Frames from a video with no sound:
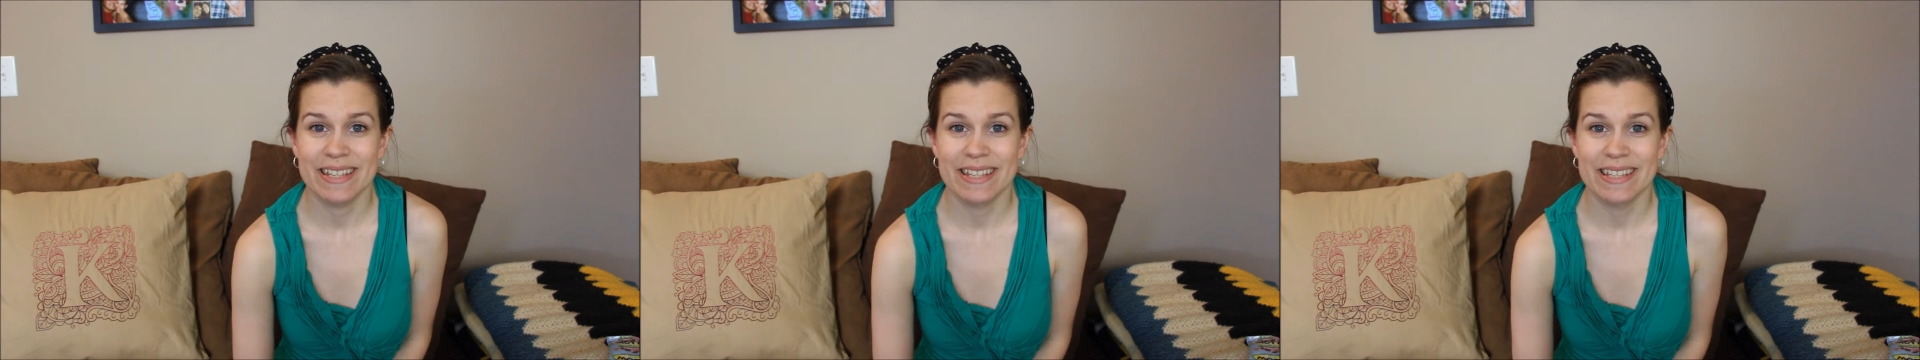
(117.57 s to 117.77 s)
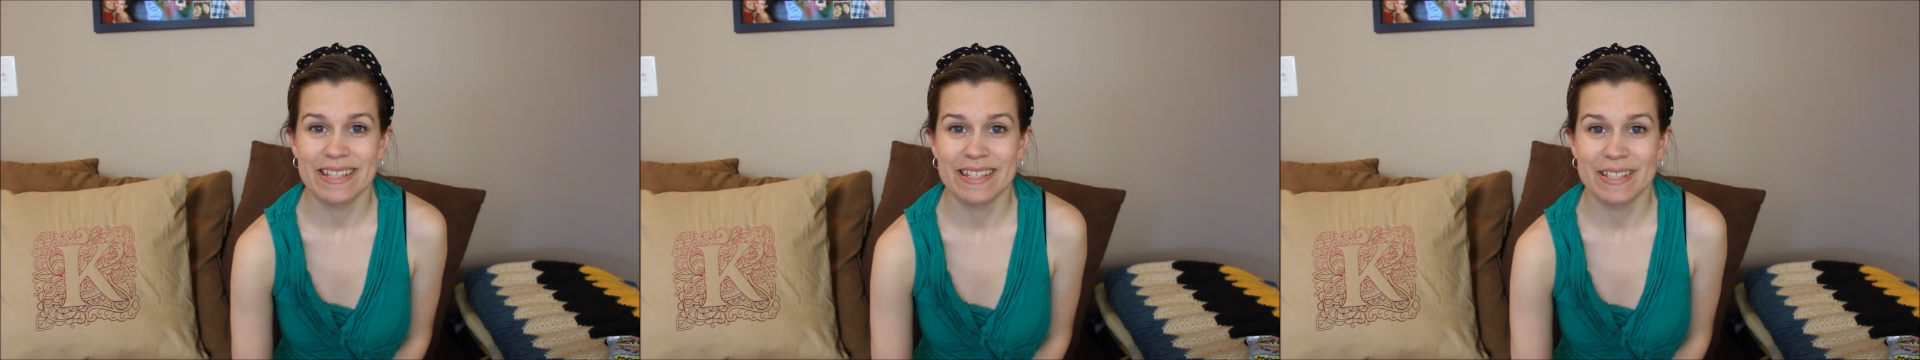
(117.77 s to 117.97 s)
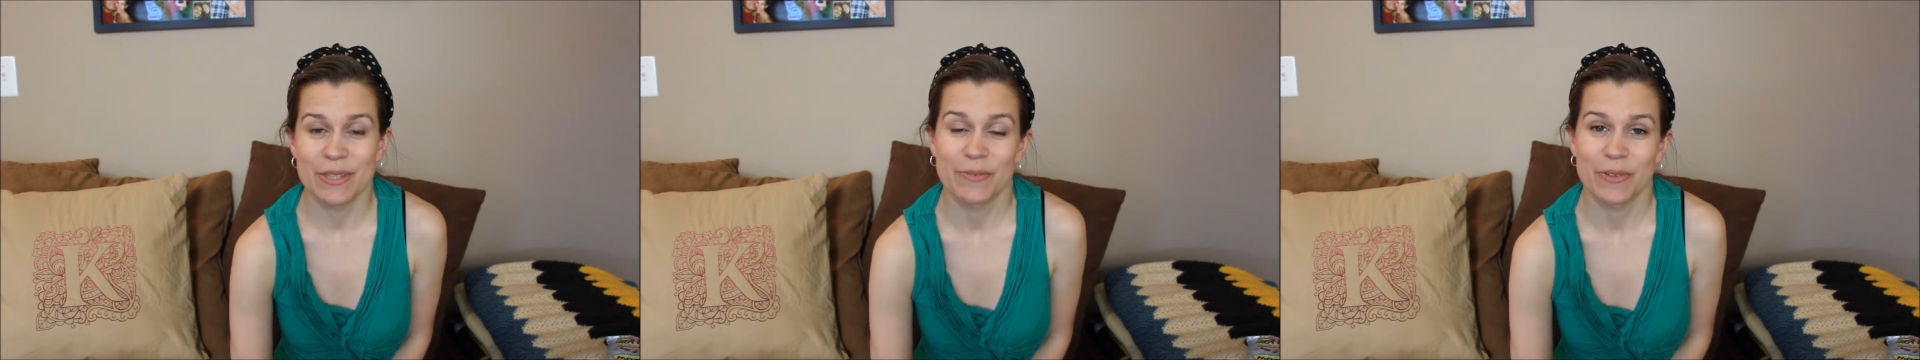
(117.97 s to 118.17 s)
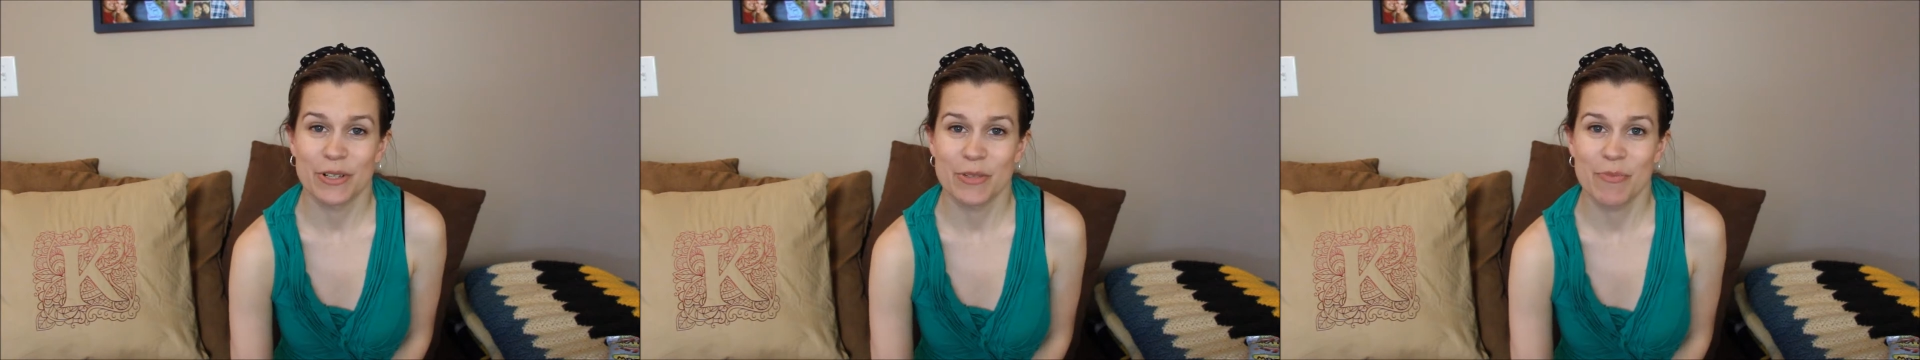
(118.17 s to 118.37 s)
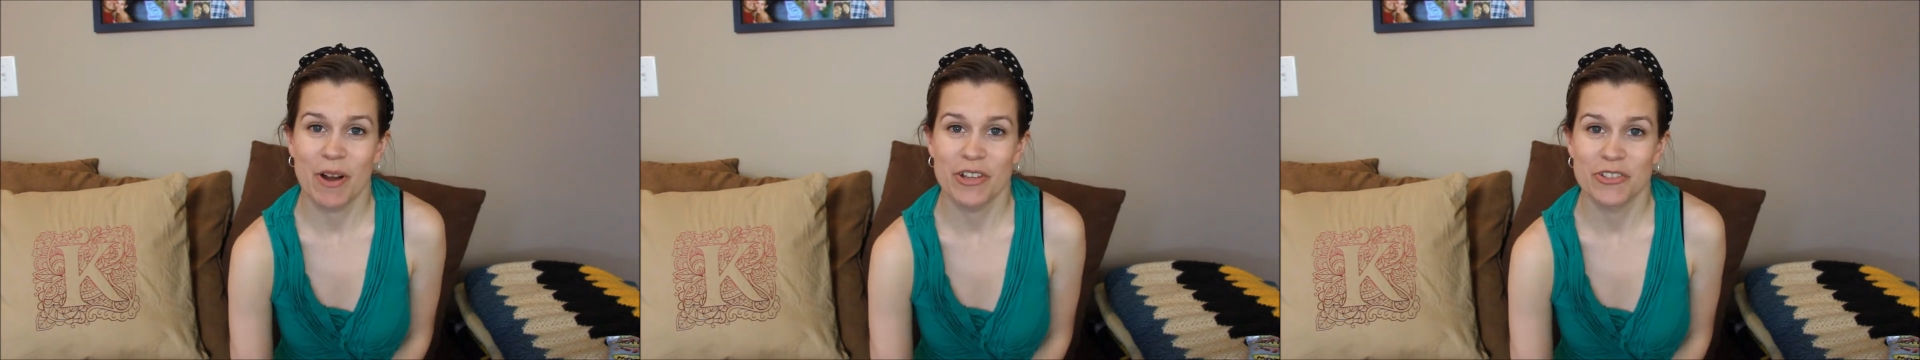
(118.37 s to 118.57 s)
is the
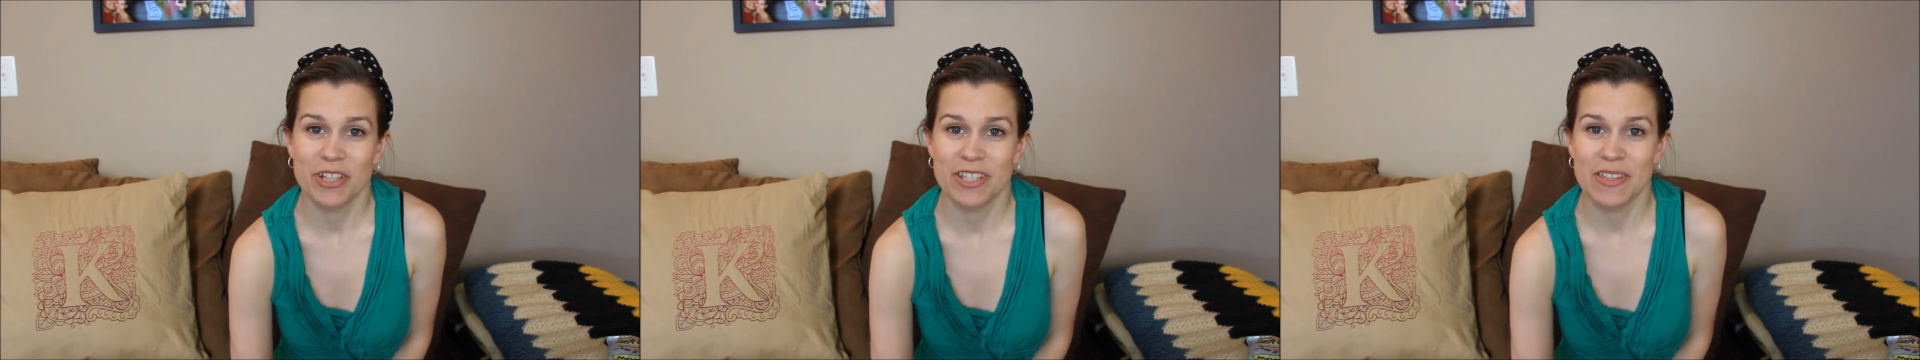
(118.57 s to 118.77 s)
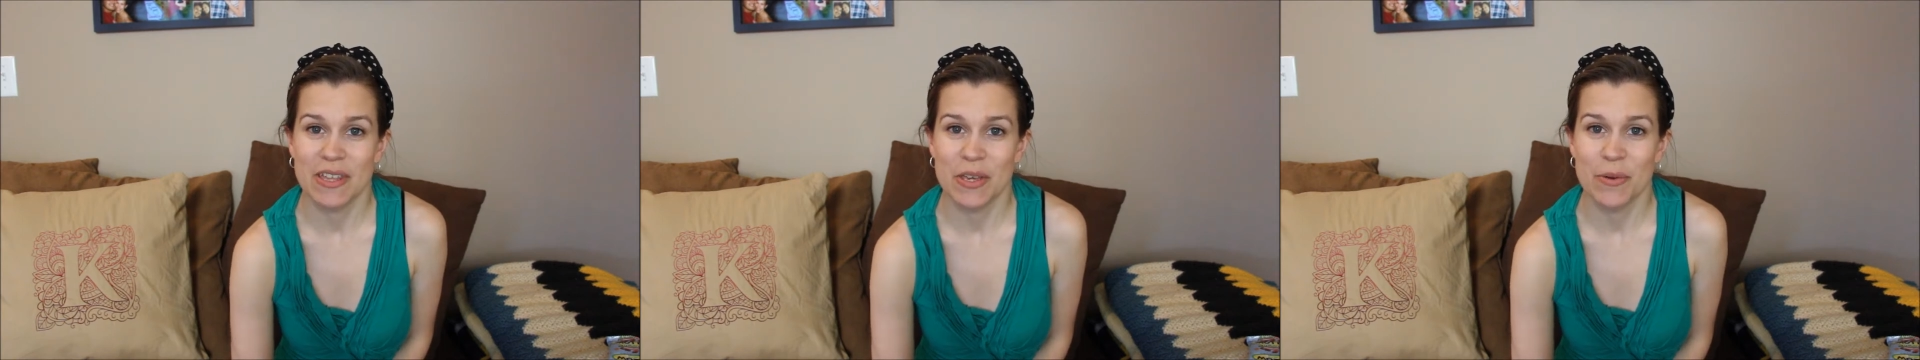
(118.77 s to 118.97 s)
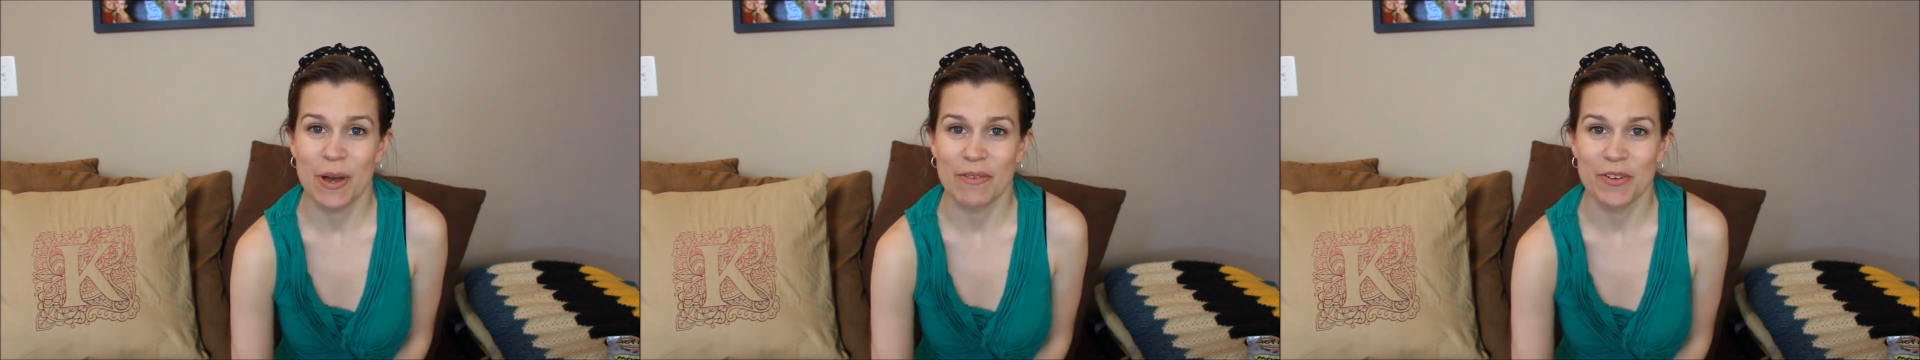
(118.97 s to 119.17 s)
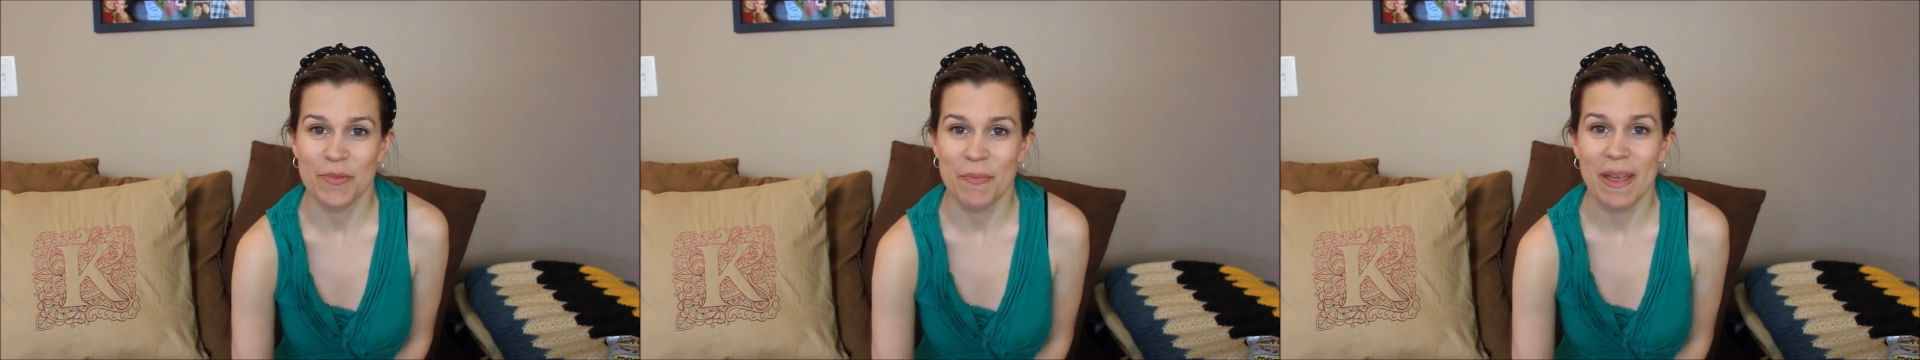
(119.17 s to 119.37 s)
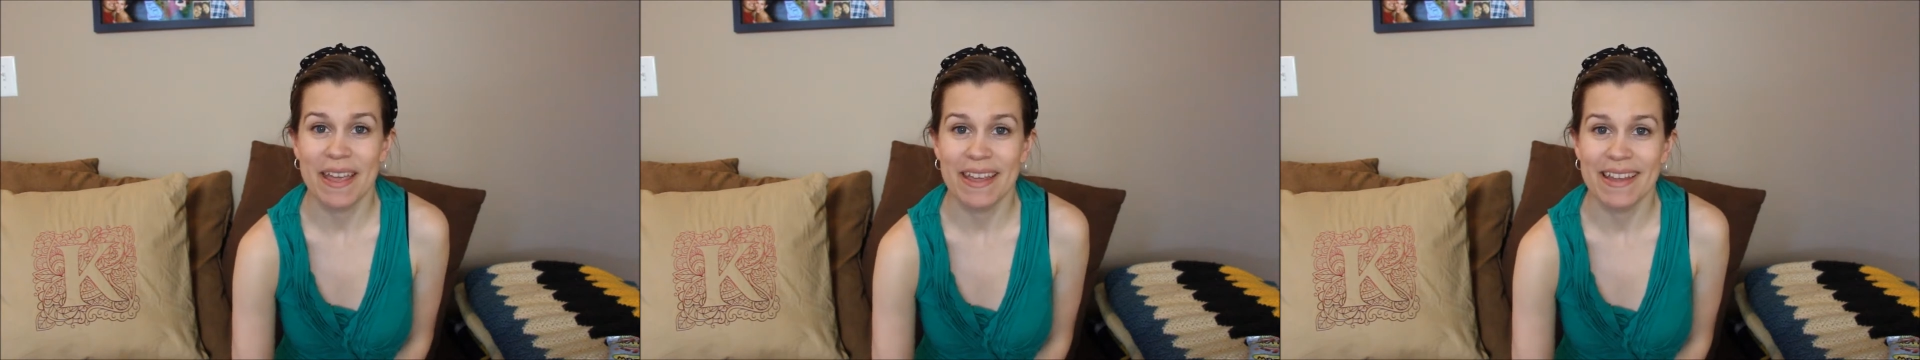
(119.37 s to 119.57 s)
first project that you ever
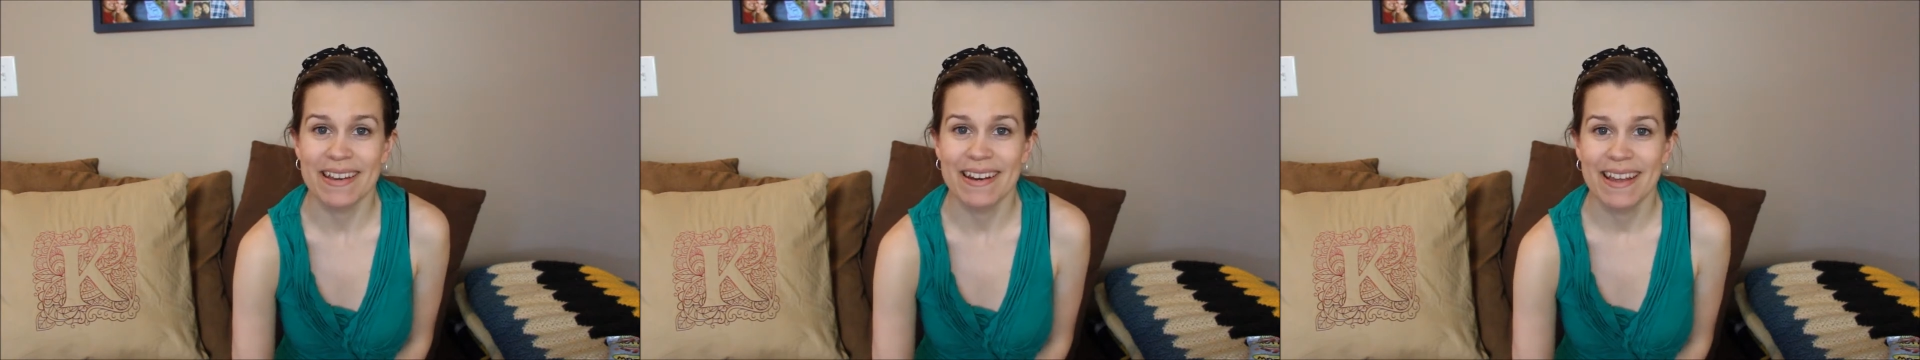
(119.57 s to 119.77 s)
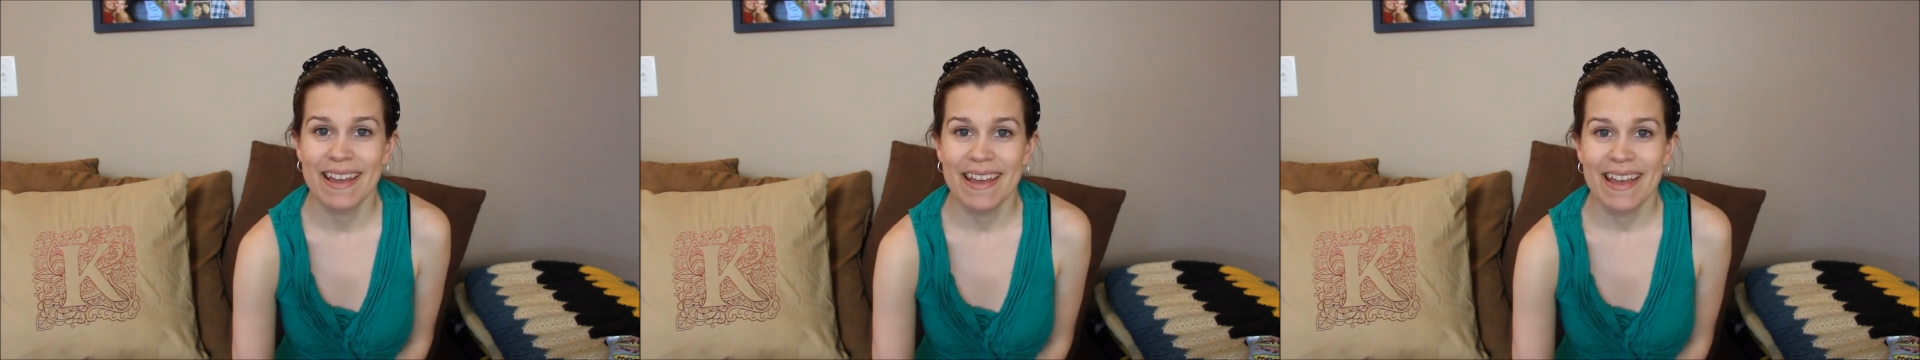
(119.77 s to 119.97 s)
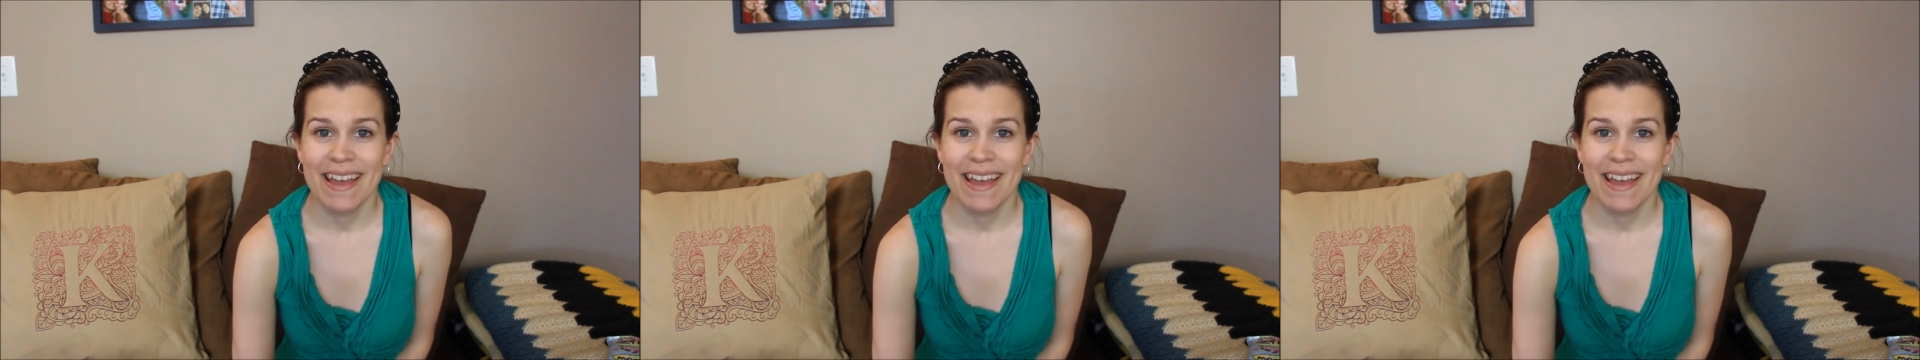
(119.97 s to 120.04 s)
made?